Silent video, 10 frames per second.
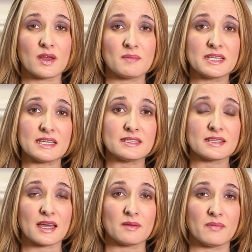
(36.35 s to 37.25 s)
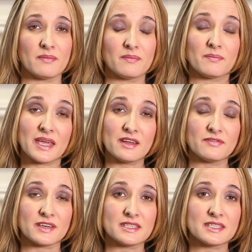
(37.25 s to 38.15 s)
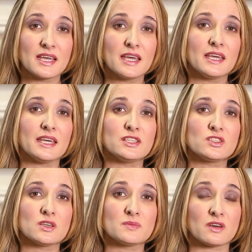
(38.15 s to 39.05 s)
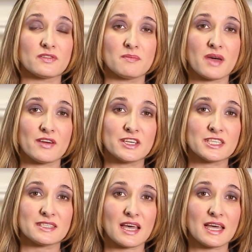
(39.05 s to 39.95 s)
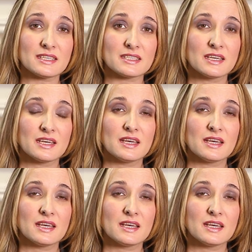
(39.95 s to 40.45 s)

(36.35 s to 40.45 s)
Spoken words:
remedies and benefits in terms of the Marriages Act,